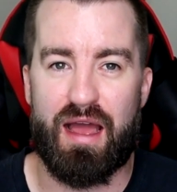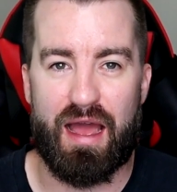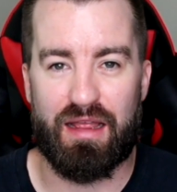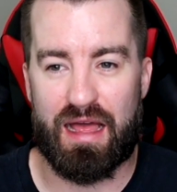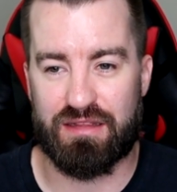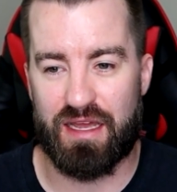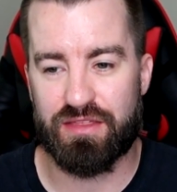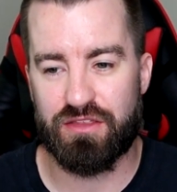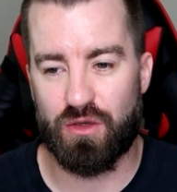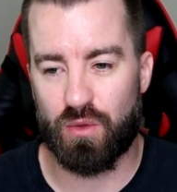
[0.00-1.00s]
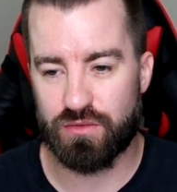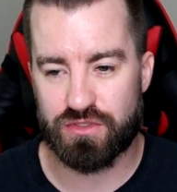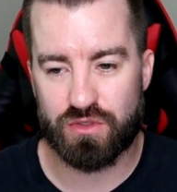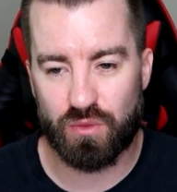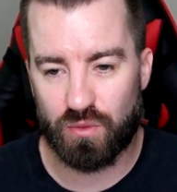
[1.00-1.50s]
I like the old
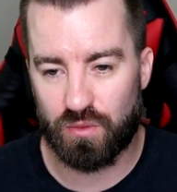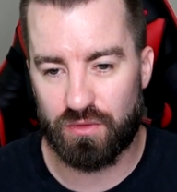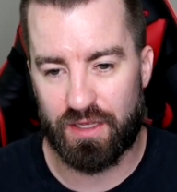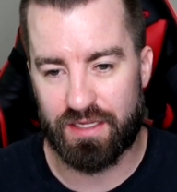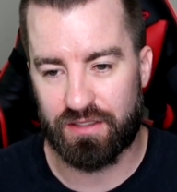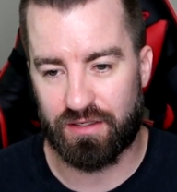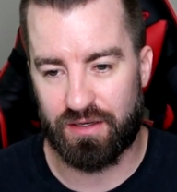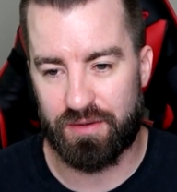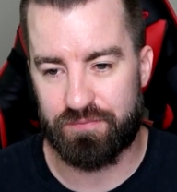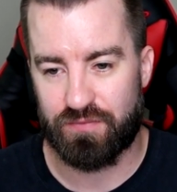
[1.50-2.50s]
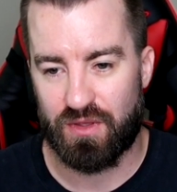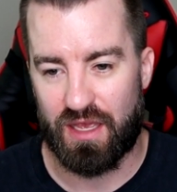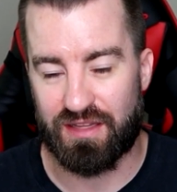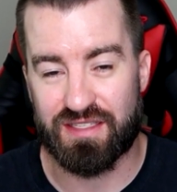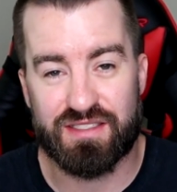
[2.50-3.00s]
school, like
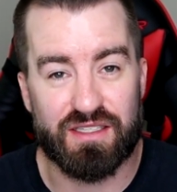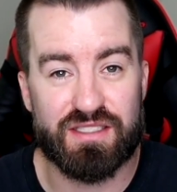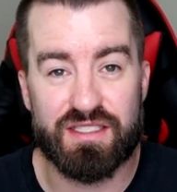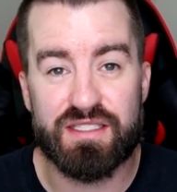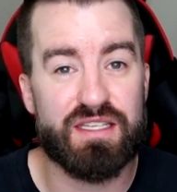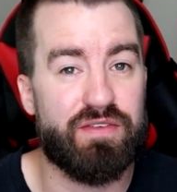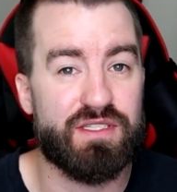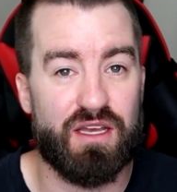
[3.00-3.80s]
the C7